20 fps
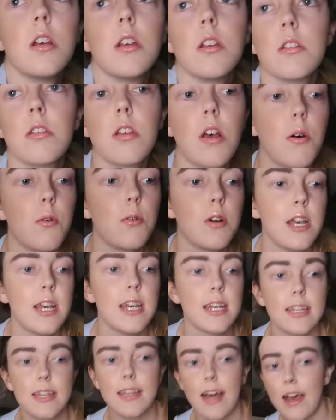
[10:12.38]
So
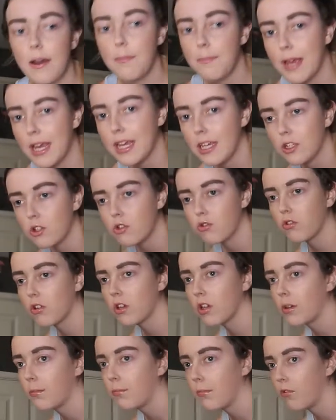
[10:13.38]
that makes
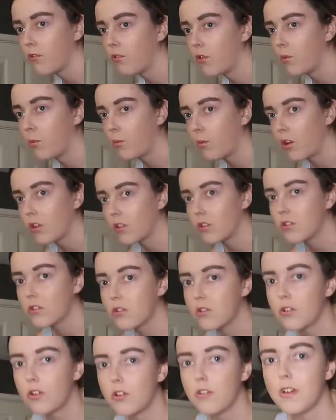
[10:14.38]
room for one
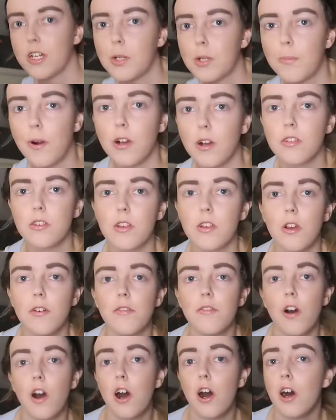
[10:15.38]
storage box so
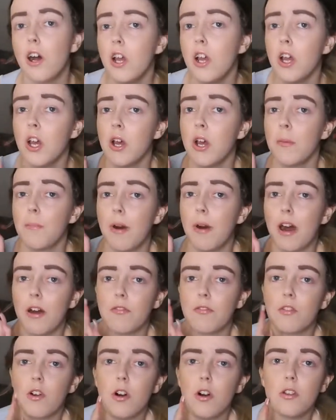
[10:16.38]
far, but
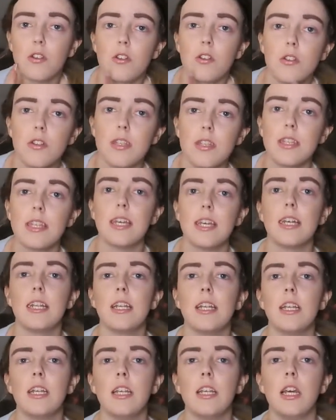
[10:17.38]
I've got
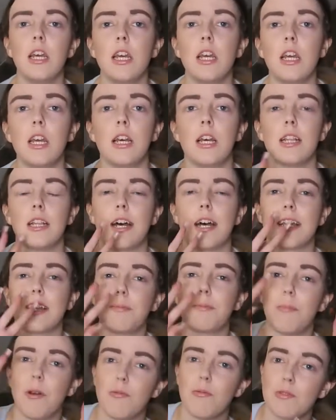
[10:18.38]
something
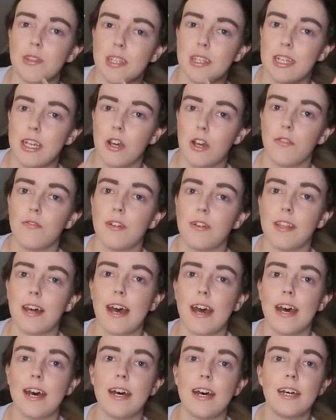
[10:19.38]
like mostly over
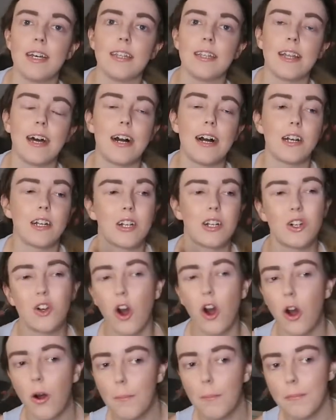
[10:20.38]
there that
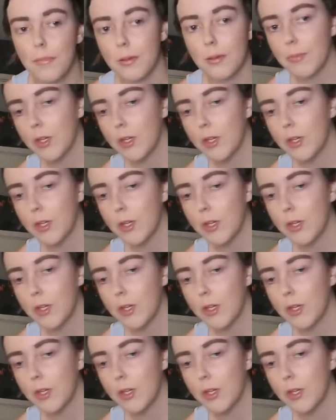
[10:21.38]
can't be